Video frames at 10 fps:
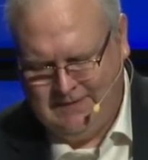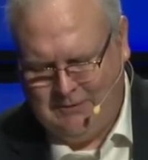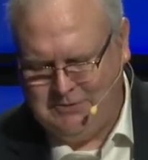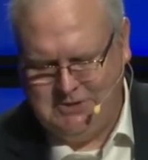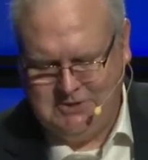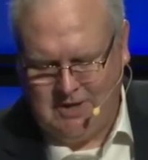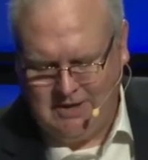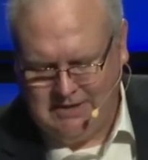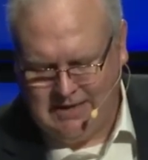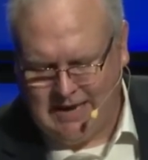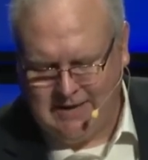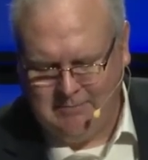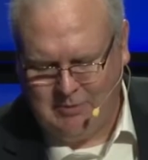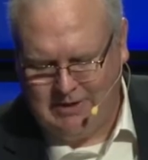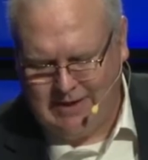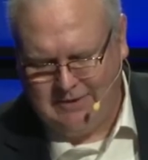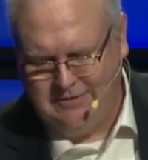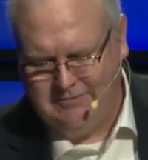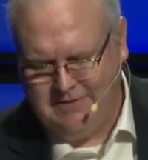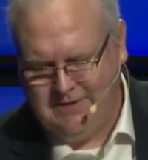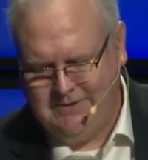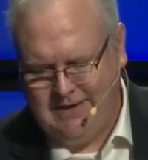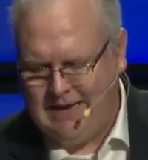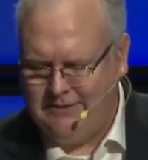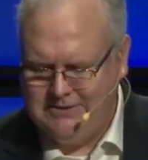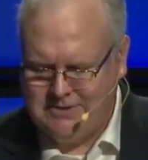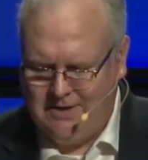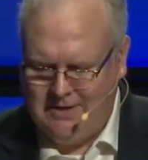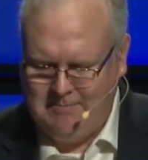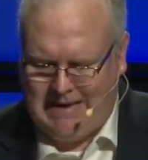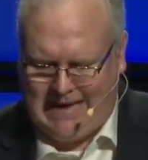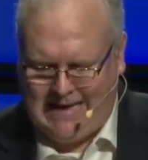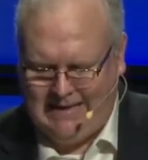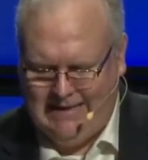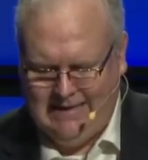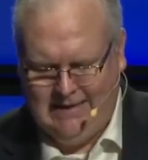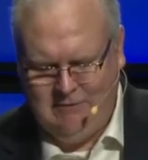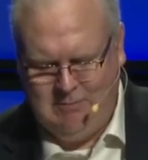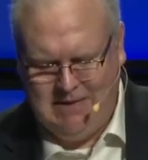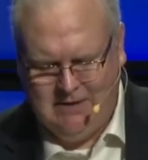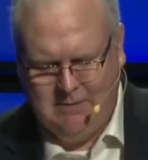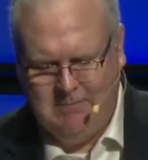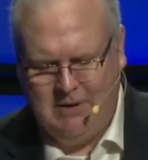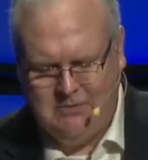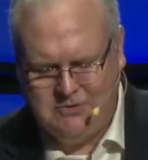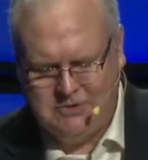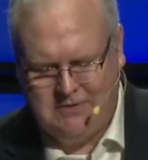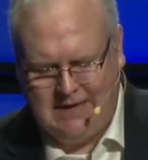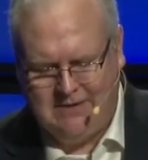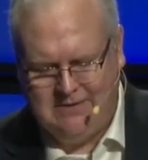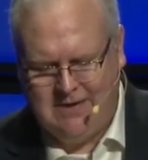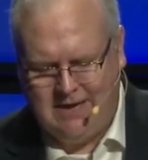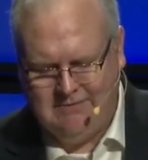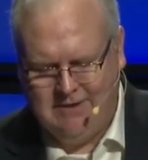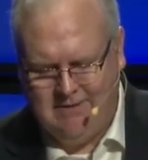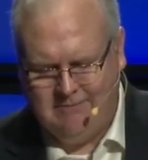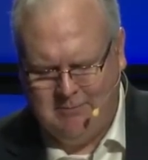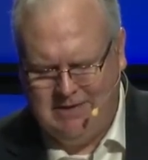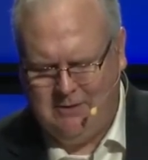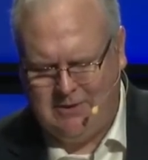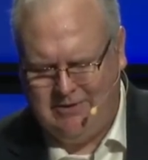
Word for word: I was just talking to God in prayer out on the field, and now He's talking back, giving me a composure that could not have come from anywhere